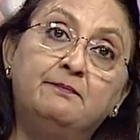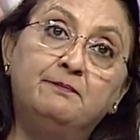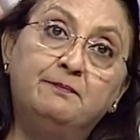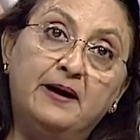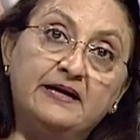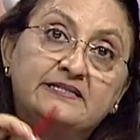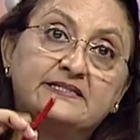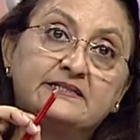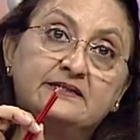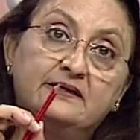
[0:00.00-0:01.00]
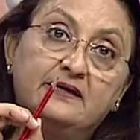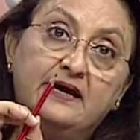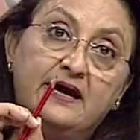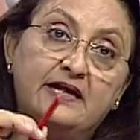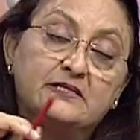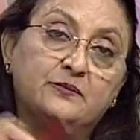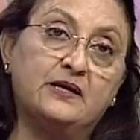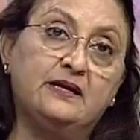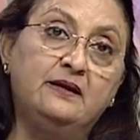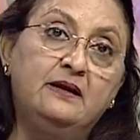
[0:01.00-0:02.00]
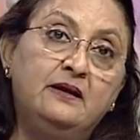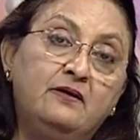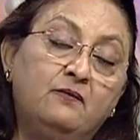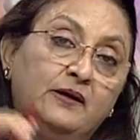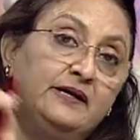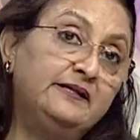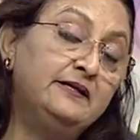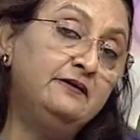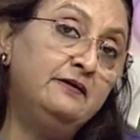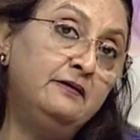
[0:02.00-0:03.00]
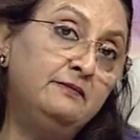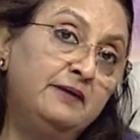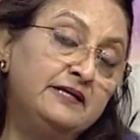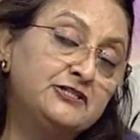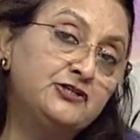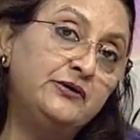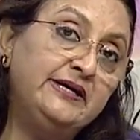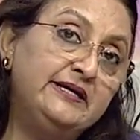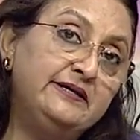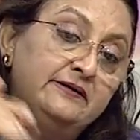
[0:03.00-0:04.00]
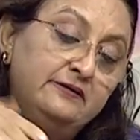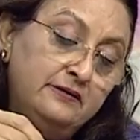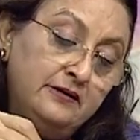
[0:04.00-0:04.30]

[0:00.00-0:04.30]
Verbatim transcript: buds as well. What are the buds doing here?